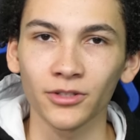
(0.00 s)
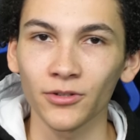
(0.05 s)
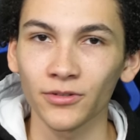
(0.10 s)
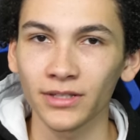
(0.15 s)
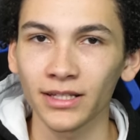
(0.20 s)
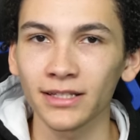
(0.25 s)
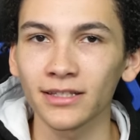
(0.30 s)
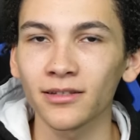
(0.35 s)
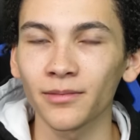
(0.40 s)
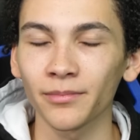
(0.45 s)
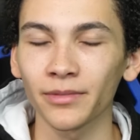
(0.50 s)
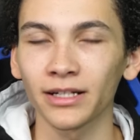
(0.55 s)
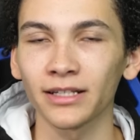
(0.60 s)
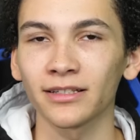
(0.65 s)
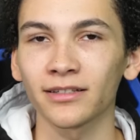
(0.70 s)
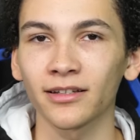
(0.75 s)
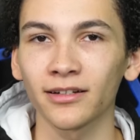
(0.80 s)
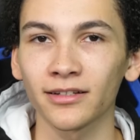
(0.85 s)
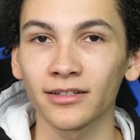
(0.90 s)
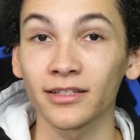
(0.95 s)
say somebody's
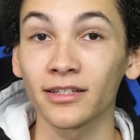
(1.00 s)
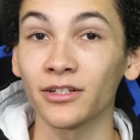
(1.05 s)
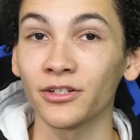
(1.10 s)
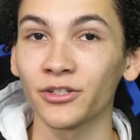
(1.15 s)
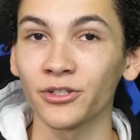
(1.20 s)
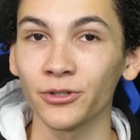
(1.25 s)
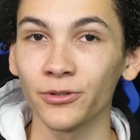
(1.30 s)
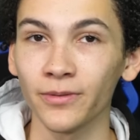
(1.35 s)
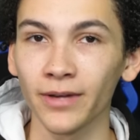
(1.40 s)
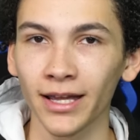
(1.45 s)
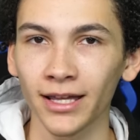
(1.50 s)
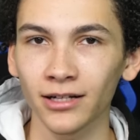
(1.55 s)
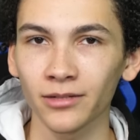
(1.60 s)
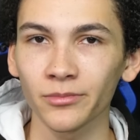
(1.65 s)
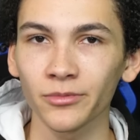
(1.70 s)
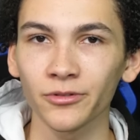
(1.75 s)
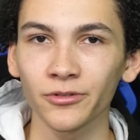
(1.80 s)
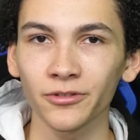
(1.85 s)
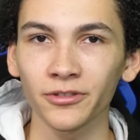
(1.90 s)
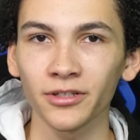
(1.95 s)
gonna send two
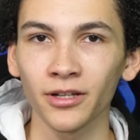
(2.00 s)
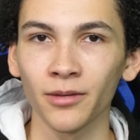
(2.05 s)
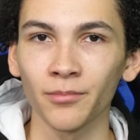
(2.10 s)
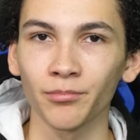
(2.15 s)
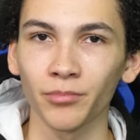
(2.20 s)
animals,